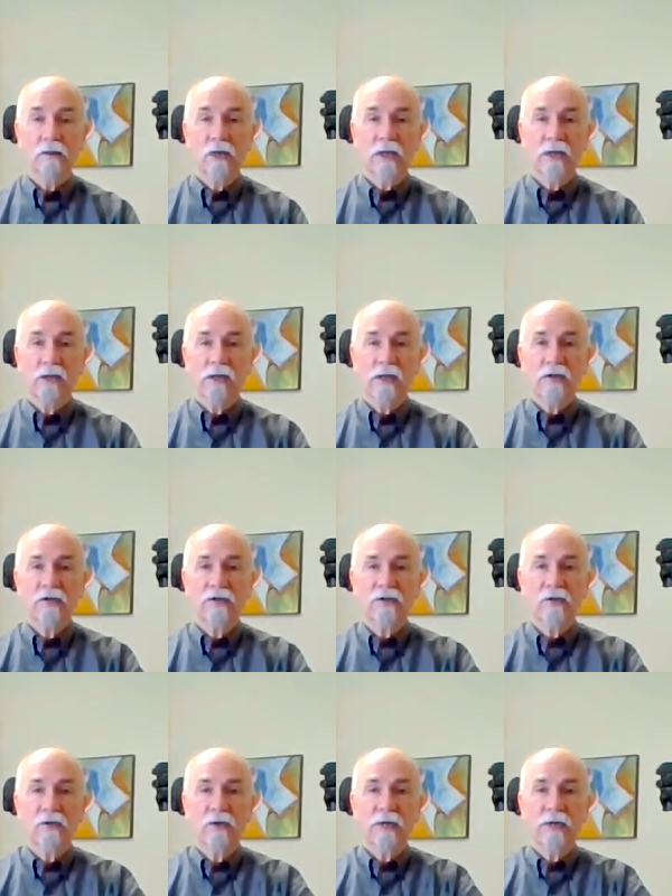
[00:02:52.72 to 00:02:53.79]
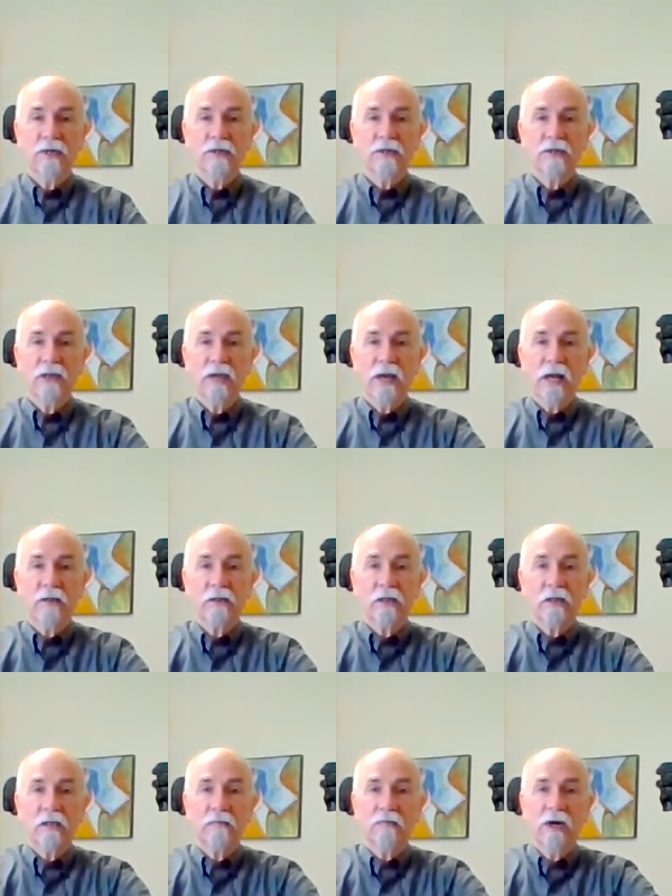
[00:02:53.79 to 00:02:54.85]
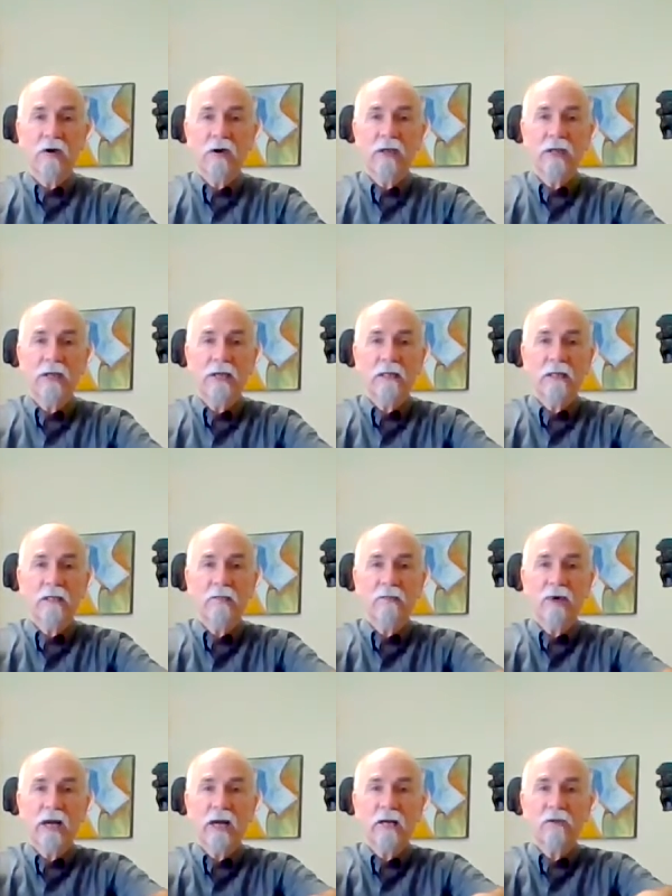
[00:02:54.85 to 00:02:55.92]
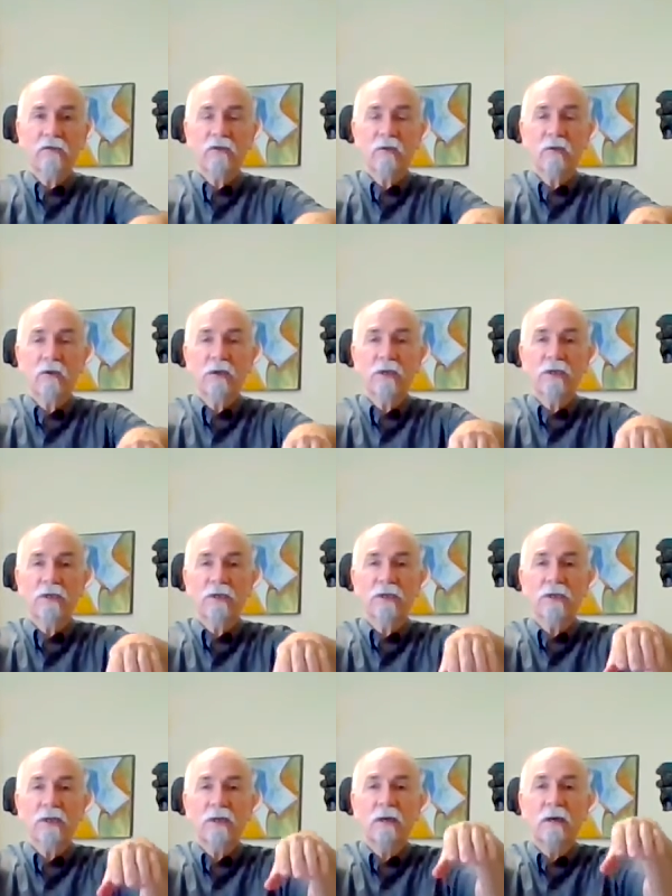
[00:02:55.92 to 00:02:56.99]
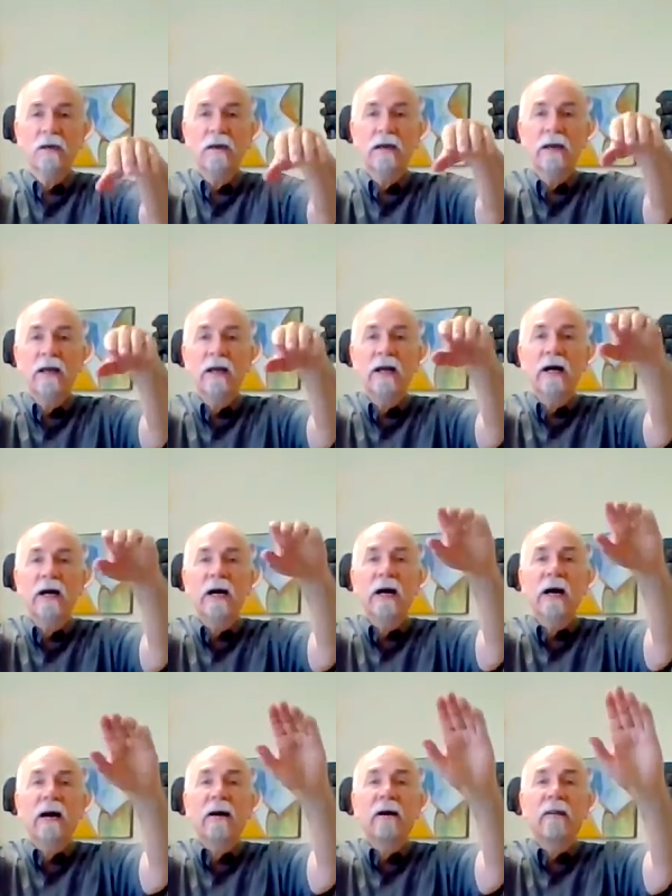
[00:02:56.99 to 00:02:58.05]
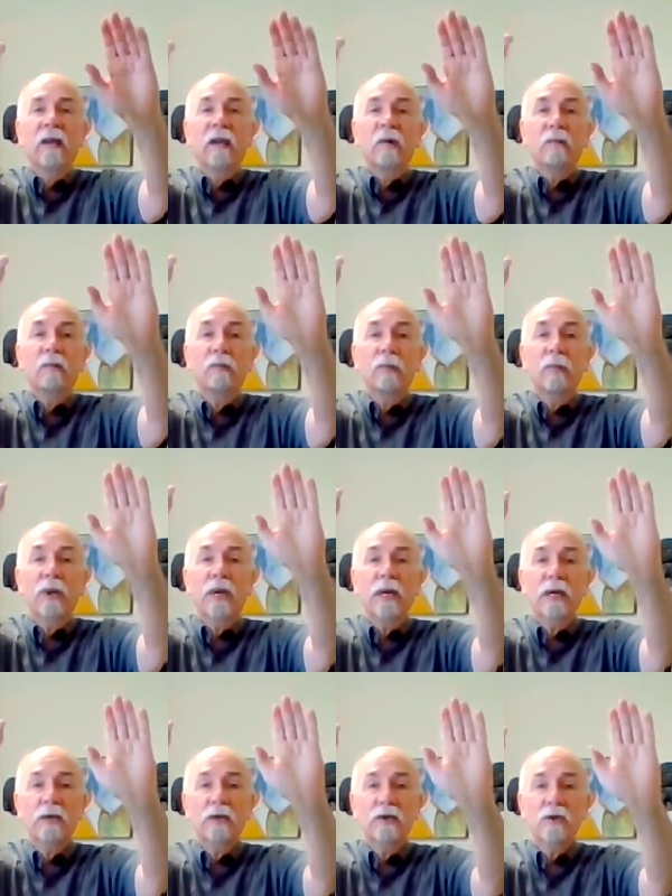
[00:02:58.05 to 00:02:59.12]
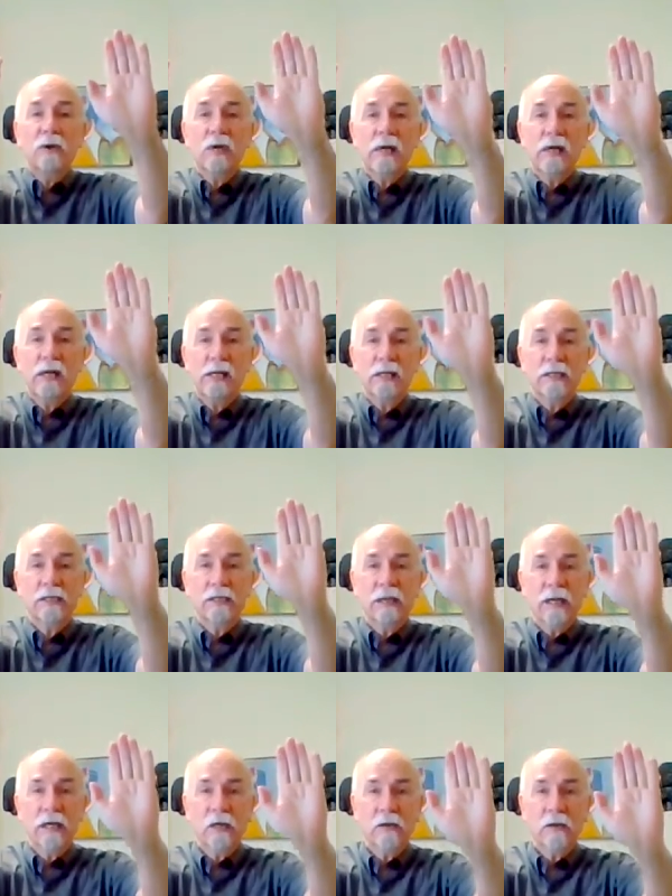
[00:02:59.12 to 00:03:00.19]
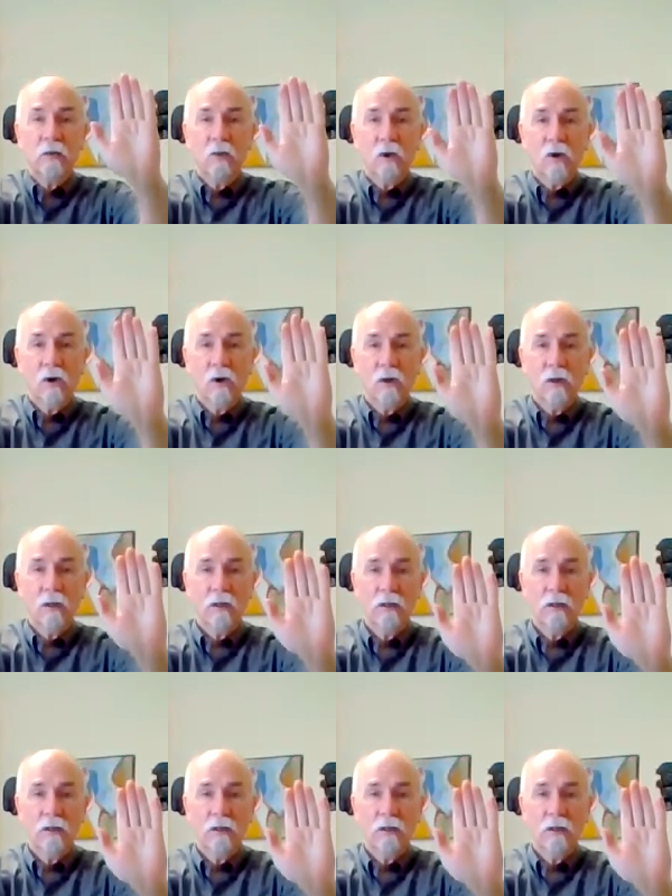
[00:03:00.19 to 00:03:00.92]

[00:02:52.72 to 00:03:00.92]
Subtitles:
like you got strings attached, like a marionette to the back of your wrists, and then paint your hands down the wall.